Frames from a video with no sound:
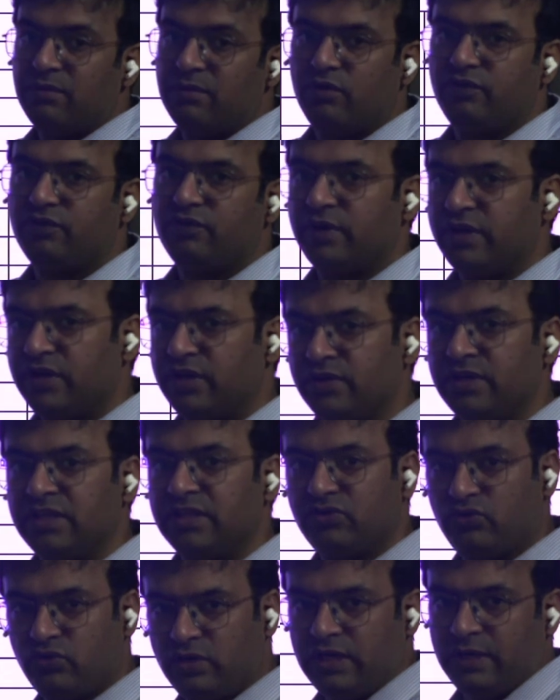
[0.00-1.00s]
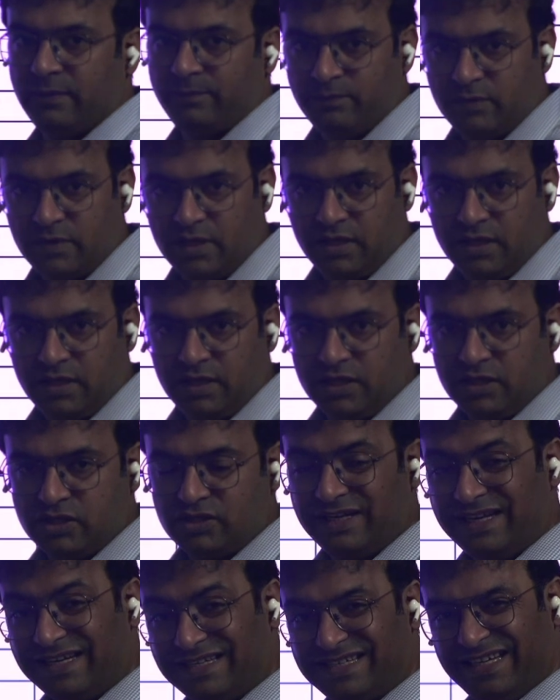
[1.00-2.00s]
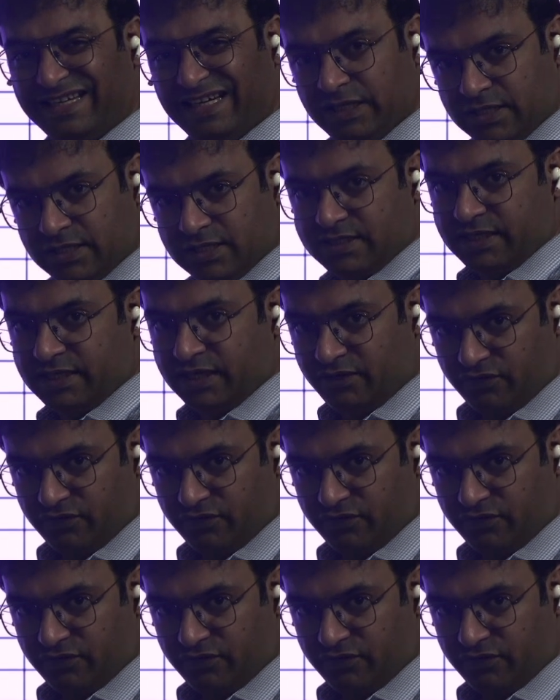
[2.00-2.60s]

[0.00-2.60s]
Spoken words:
of 2023. So let's read the set